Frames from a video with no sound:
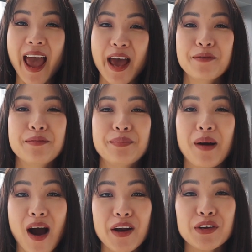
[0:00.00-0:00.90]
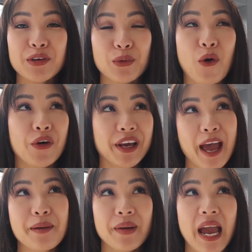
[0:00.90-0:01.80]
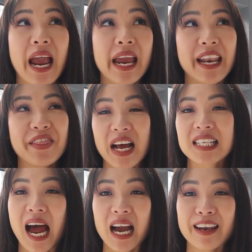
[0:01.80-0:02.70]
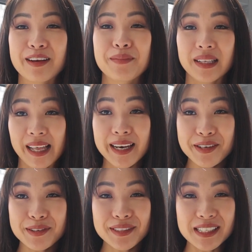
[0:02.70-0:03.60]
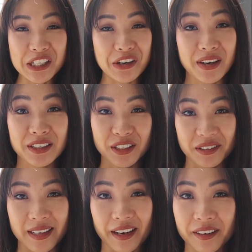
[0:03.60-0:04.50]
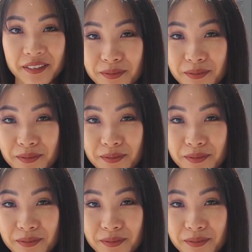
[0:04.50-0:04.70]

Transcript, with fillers: and partnered on a campaign that targeted millennials and Generation Z.